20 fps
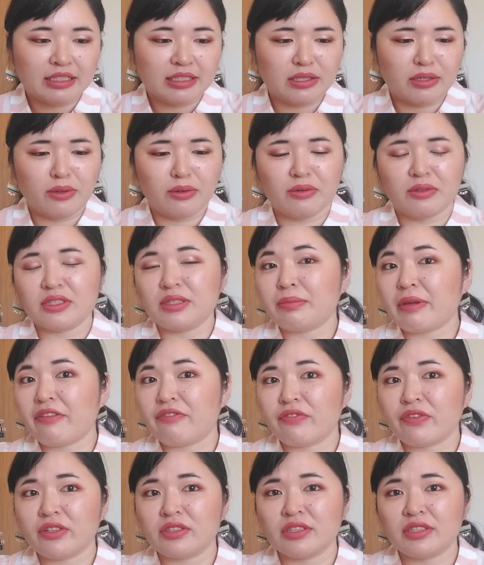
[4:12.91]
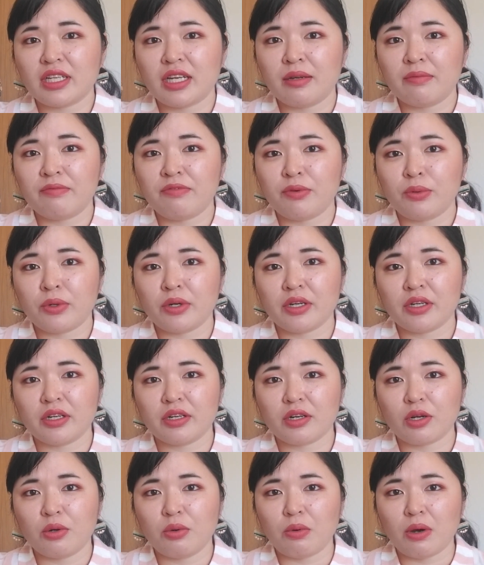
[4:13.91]
So it's my first Tom Ford
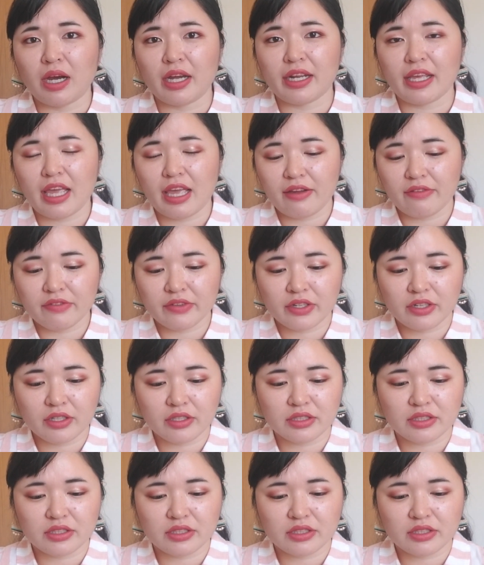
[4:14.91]
quad ever,